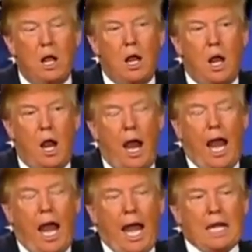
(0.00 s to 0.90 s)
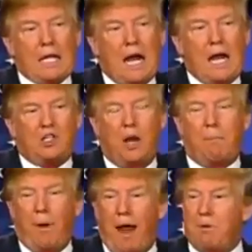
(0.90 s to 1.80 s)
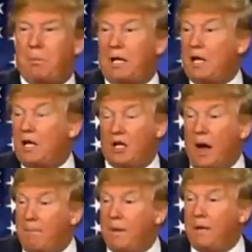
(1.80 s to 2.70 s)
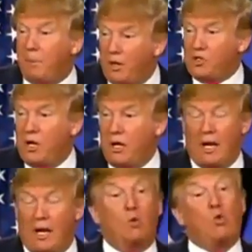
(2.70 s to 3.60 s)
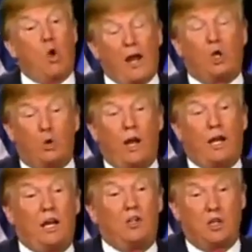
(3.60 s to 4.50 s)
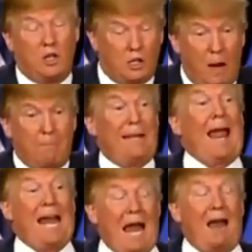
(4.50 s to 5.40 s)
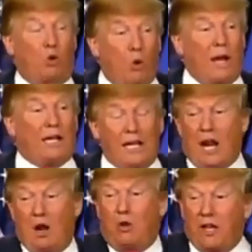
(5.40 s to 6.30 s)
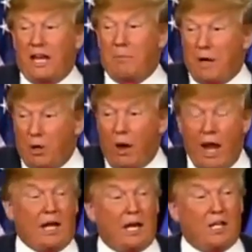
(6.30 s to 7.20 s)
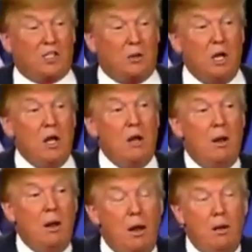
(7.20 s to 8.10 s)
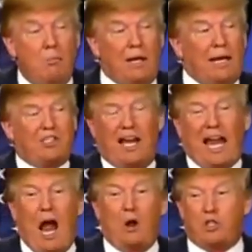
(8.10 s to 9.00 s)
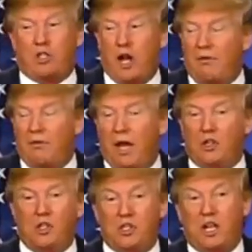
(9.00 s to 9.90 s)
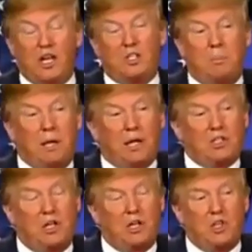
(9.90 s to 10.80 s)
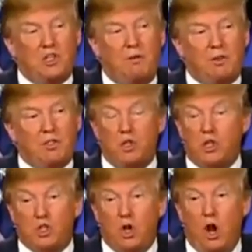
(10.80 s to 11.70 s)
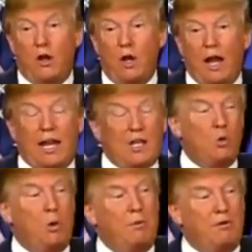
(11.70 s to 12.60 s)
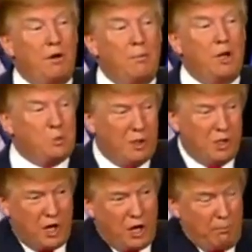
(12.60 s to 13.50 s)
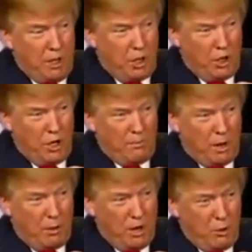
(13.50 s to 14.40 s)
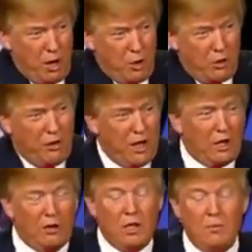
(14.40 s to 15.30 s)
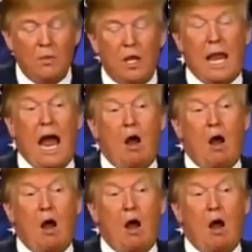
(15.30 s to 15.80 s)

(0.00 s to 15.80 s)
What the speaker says: And I said probably an incumbent president, like Ronald Reagan as an incumbent, had to have a great lead. I don't think anybody ran against him. But let's say outside of that, she said it's the biggest lead she's ever seen. Just on. I like the woman very much. Please get me her number. I want to write her a thank you. Now,